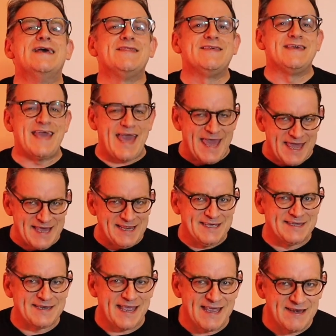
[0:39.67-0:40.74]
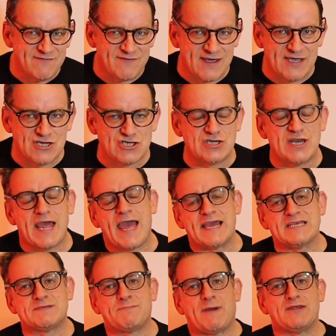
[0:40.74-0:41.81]
the Alien Invasion
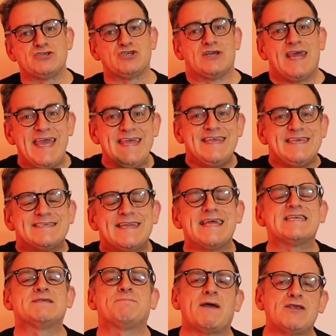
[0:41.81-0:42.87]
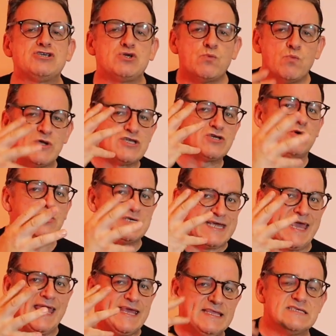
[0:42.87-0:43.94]
expansion. It is an expansion which
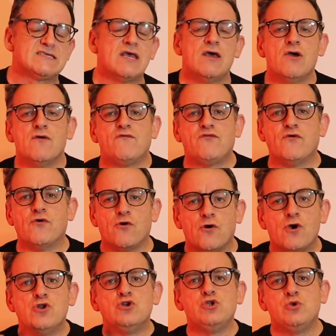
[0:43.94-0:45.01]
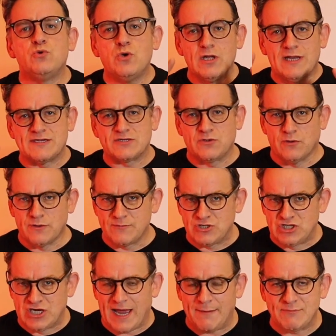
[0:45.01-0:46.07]
contains 4 new, let's call them
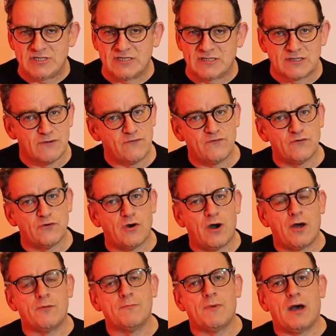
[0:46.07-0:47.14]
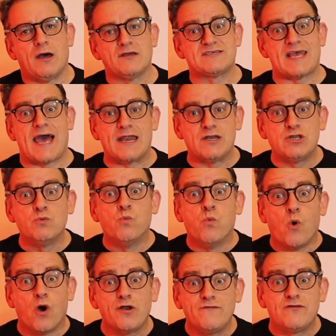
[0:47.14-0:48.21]
chapters for On Mars, and
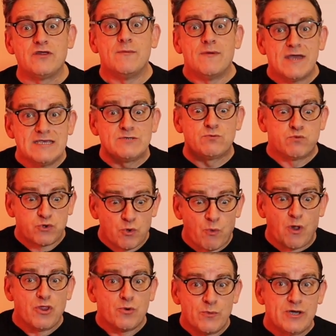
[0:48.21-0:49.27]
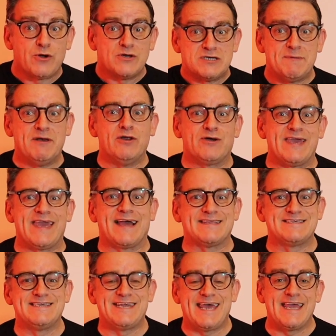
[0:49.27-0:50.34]
one of them is the one that we're going to be looking at
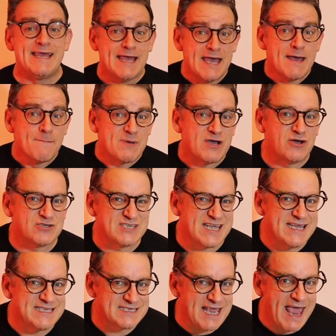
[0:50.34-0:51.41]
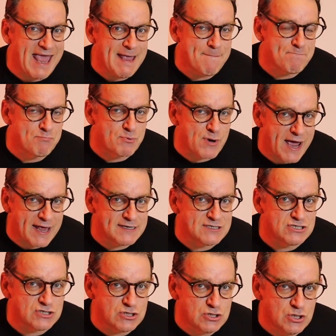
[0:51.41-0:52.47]
today because it's a
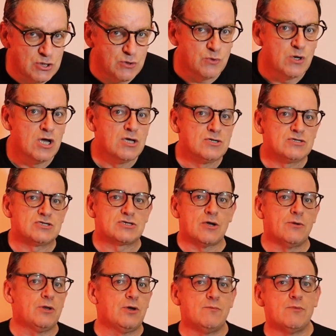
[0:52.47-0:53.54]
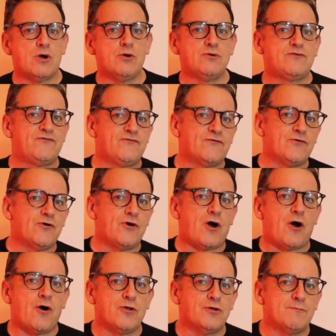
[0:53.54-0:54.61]
brand new solo mode for
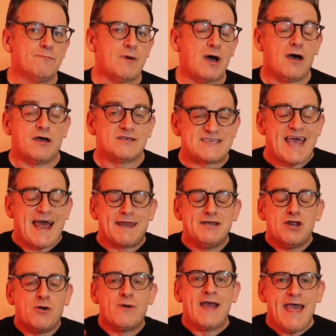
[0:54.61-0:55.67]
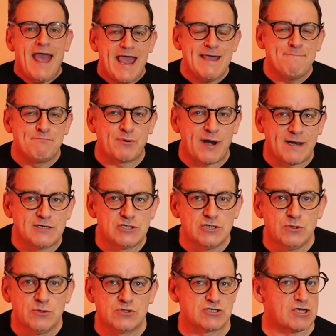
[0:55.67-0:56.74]
On Mars. I know, a brand
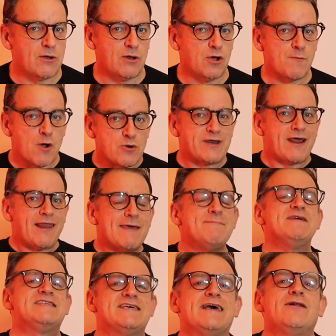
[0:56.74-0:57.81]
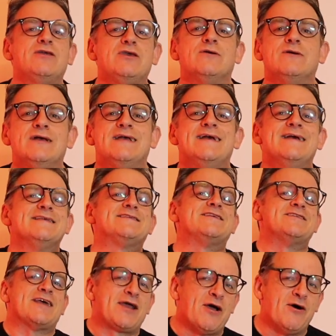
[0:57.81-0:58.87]
new solo mode. Now let me tell you,
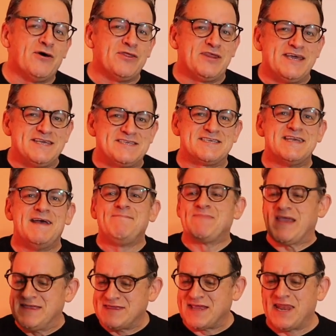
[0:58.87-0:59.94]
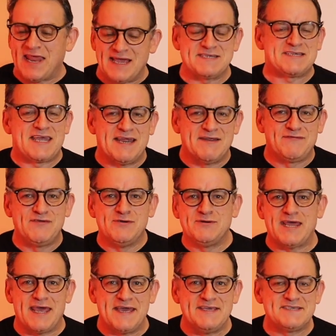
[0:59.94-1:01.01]
since I got this in the last kind of few
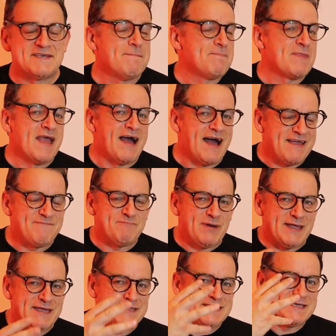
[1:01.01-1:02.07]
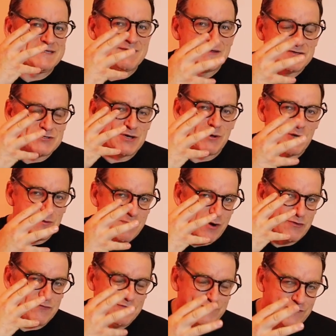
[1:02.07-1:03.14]
days, I've played this solo
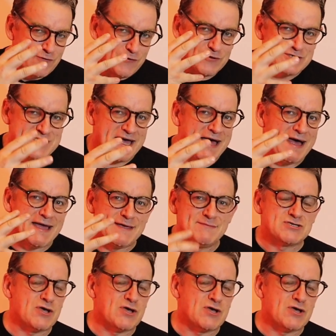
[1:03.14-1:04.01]
mode 4 times